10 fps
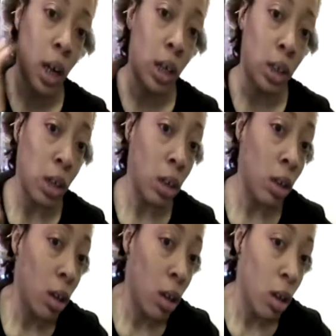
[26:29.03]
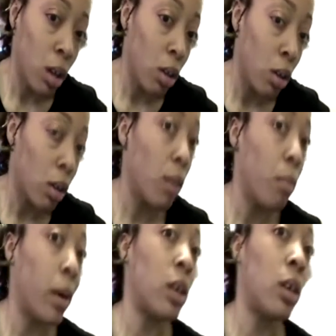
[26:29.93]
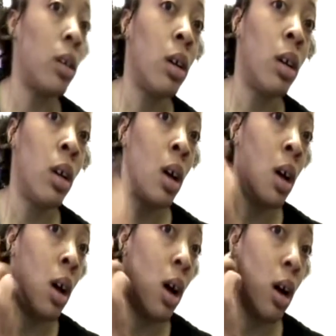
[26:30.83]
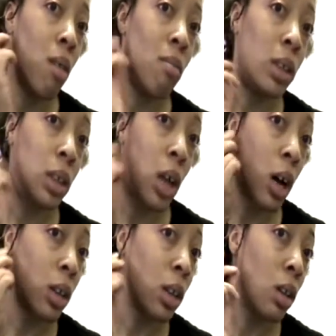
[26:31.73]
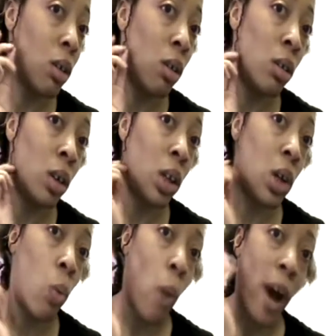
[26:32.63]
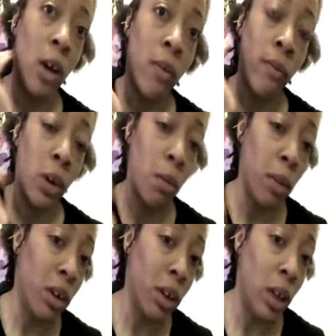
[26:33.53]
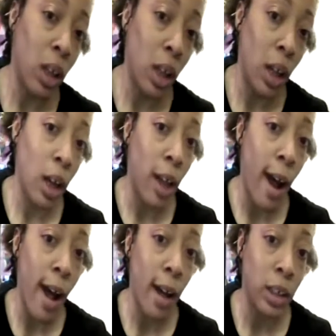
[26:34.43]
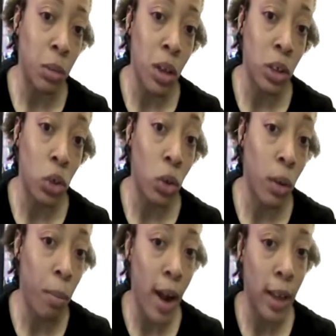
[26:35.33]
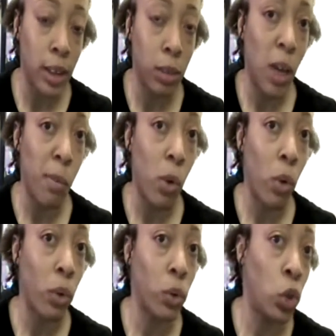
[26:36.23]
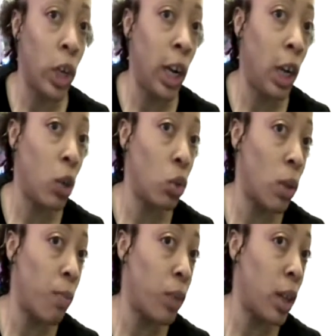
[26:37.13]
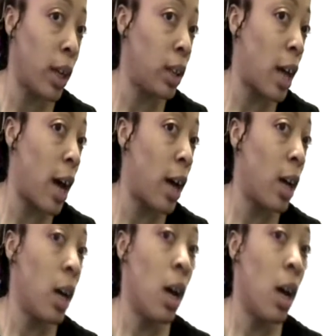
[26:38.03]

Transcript: it's gonna look better. It's not gonna look, white or filmy or anything like that. As well as you could apply some type of oil sheen or something like that,